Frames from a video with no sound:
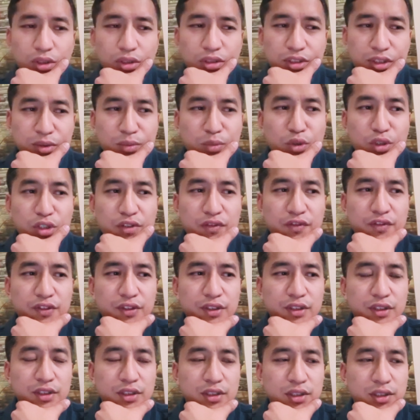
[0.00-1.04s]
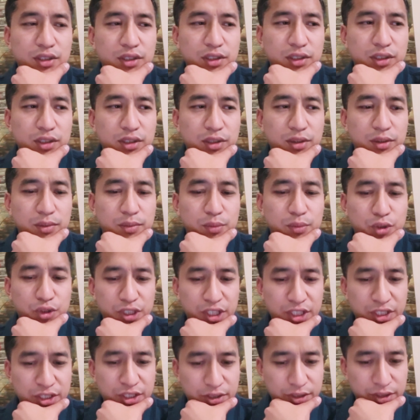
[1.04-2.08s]
Somewhat of a
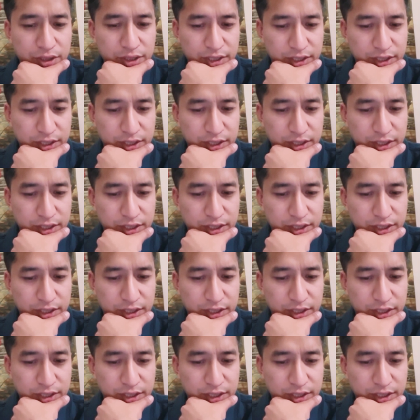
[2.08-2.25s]
protectorate